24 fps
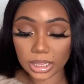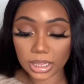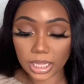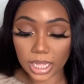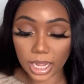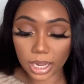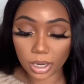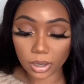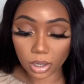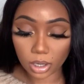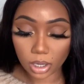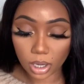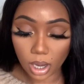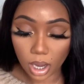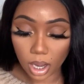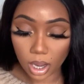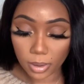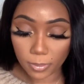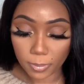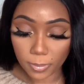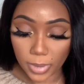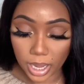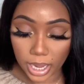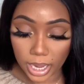that
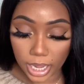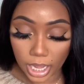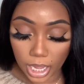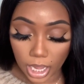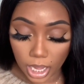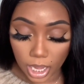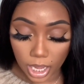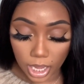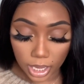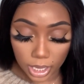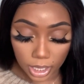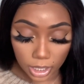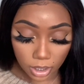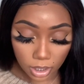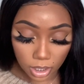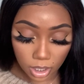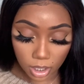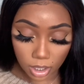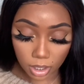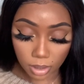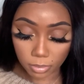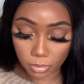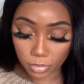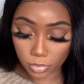caught my eye.
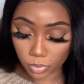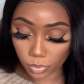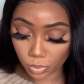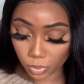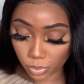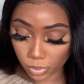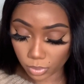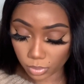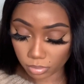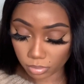Um,